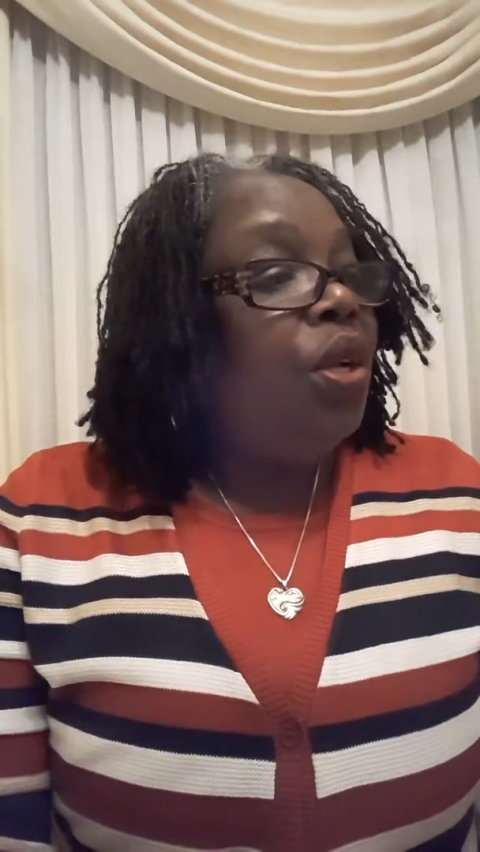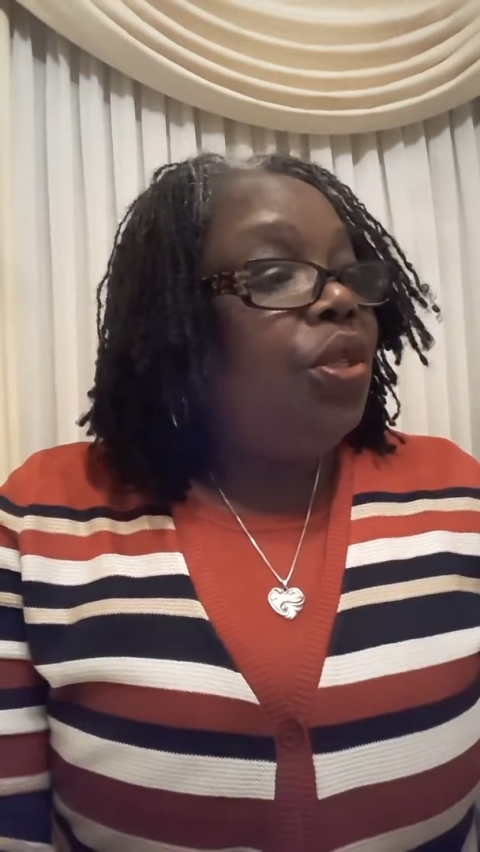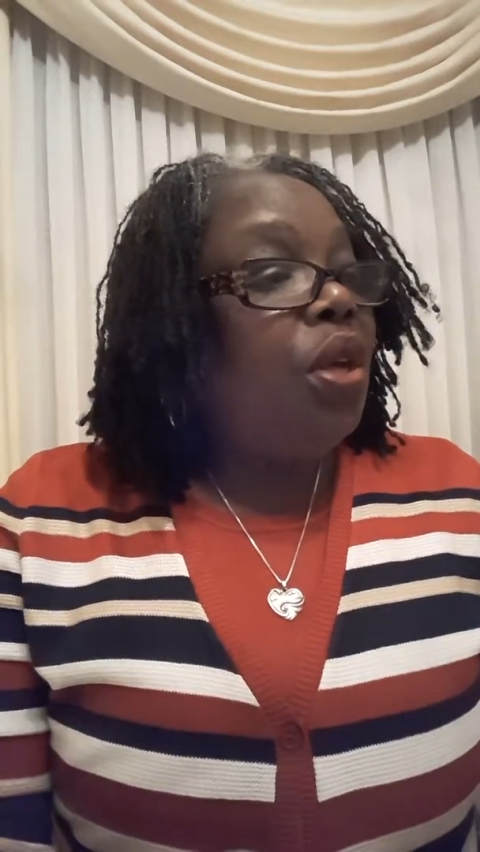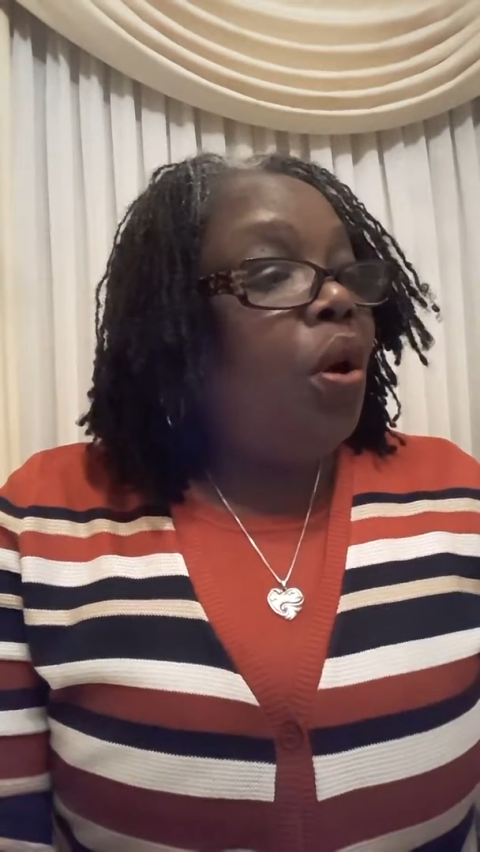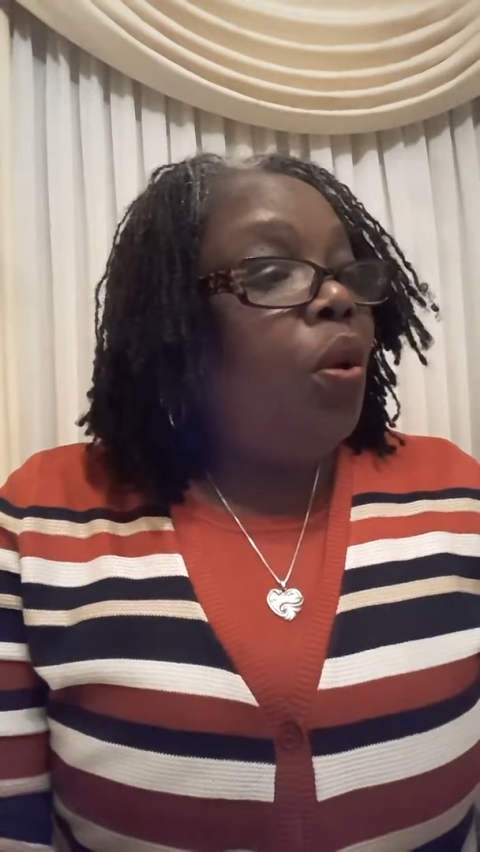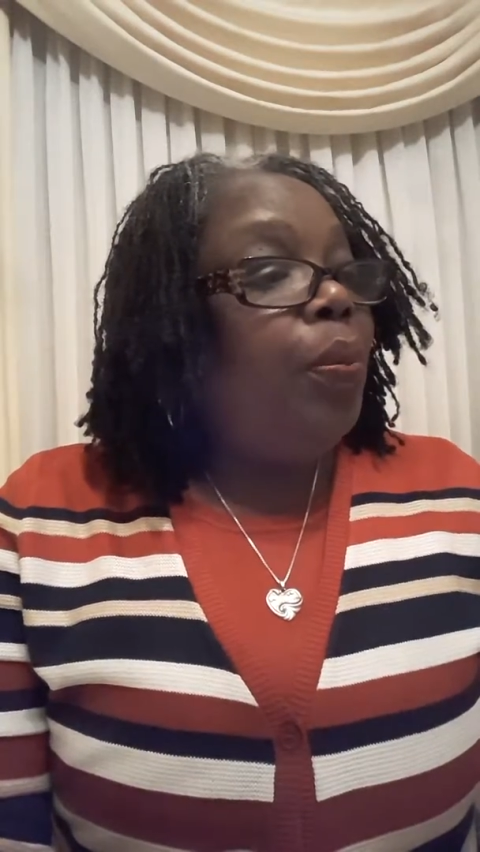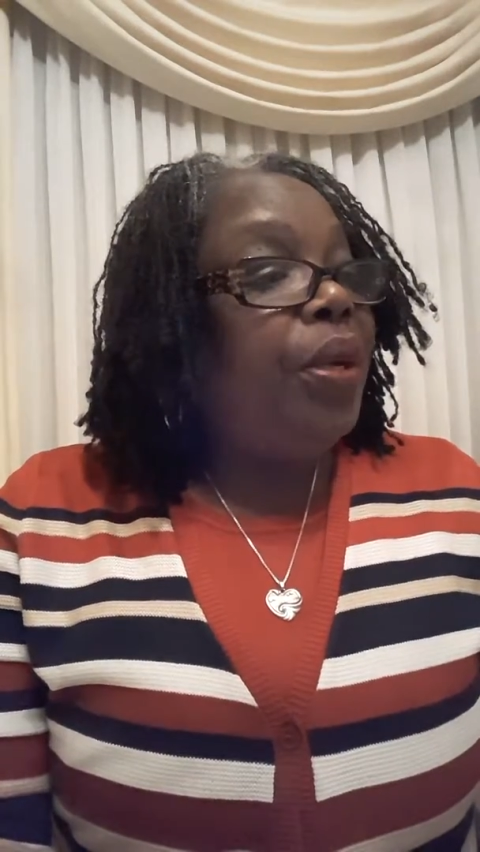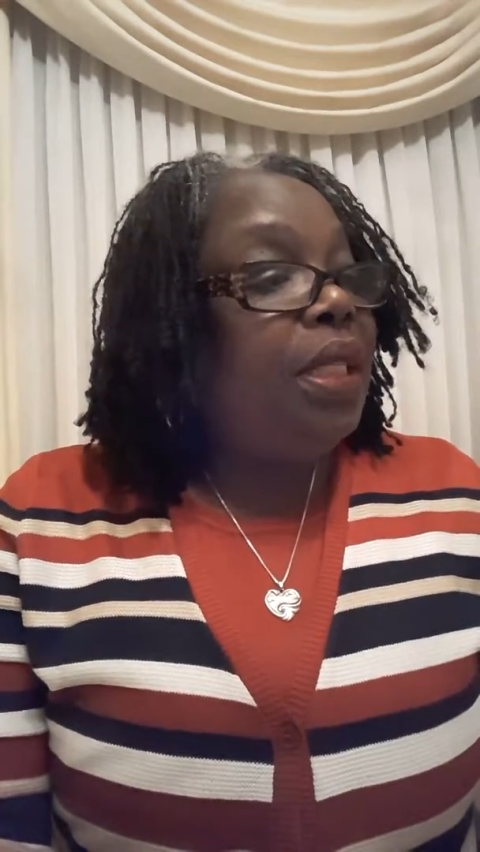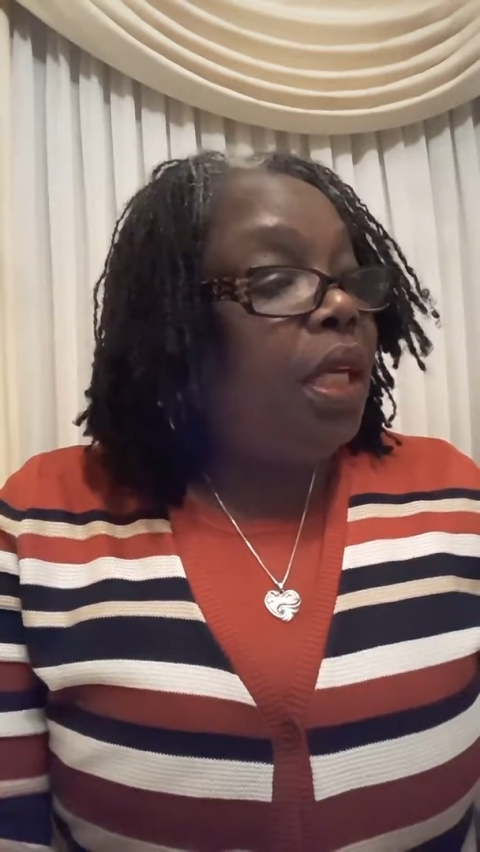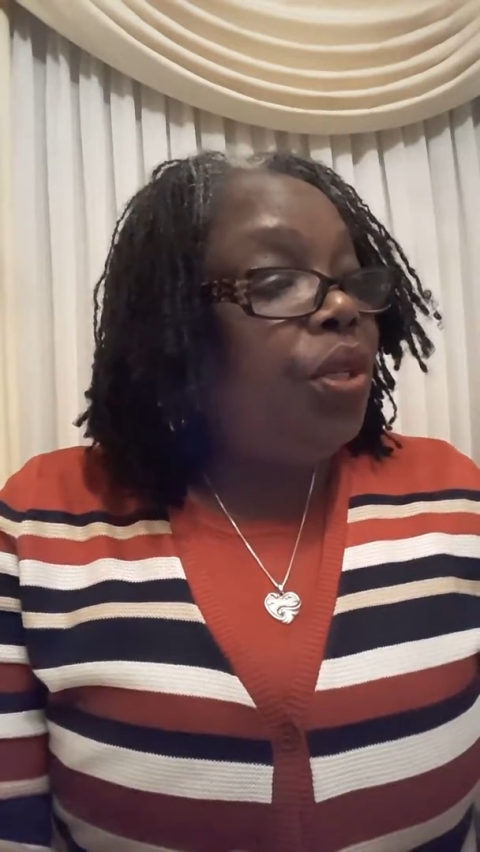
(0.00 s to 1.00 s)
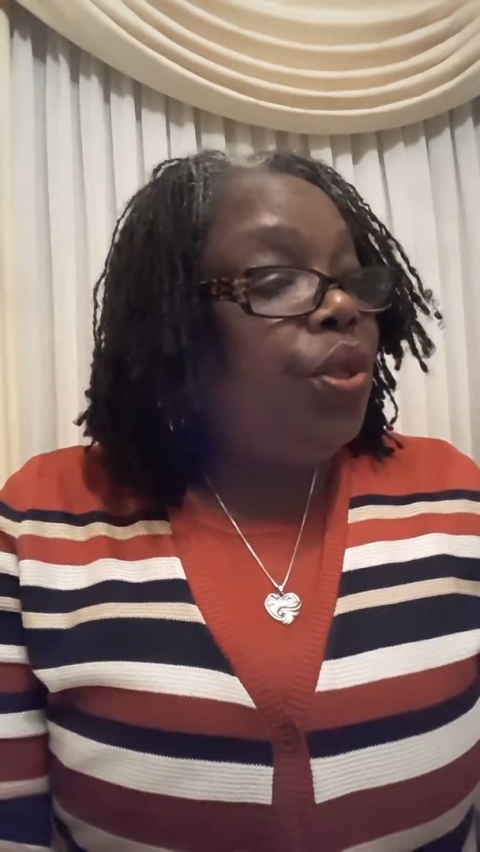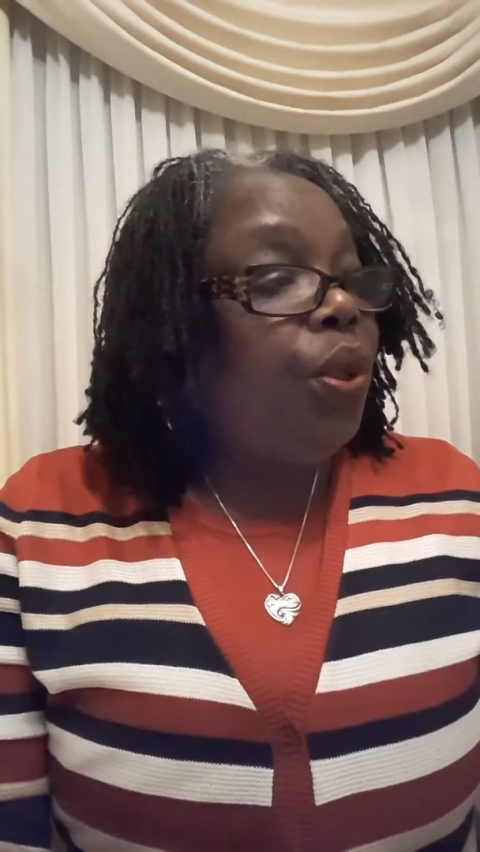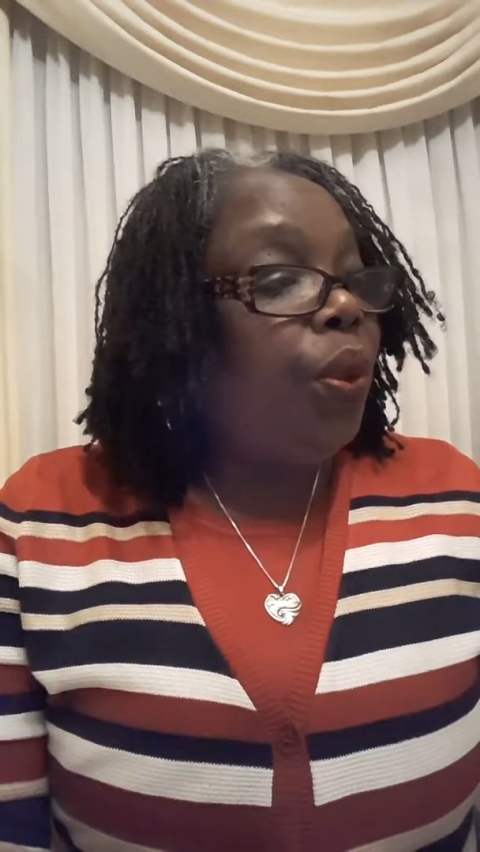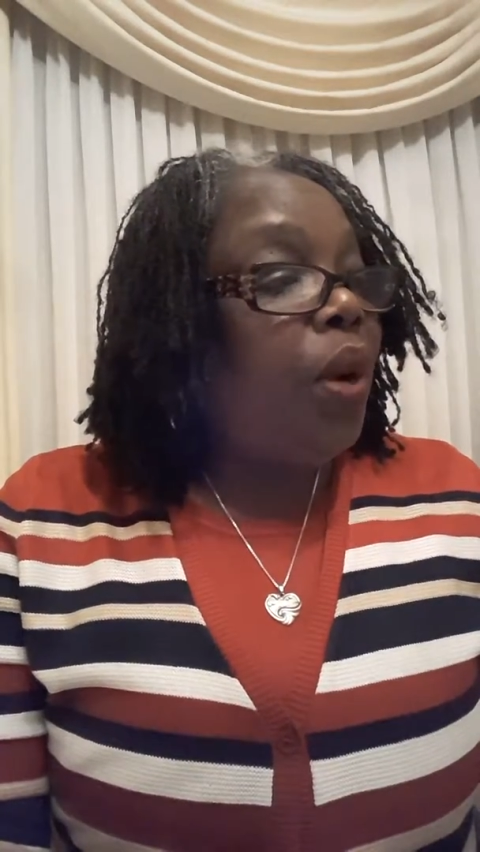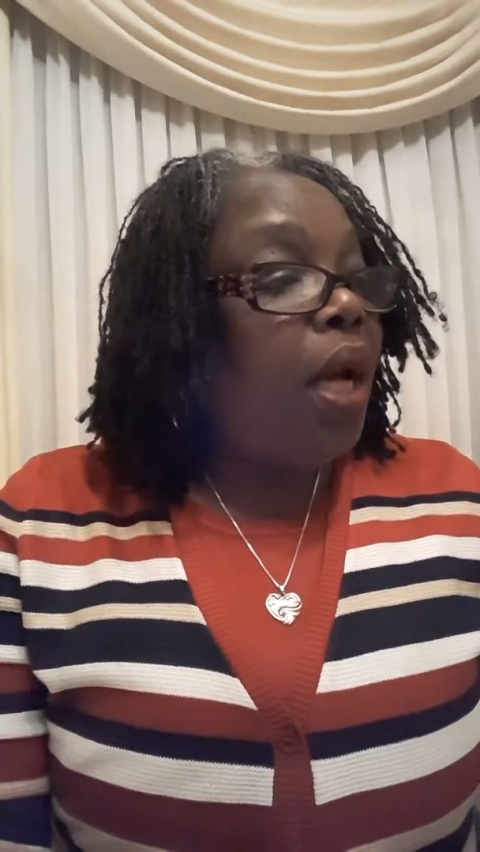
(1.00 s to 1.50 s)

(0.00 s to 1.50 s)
So, potential,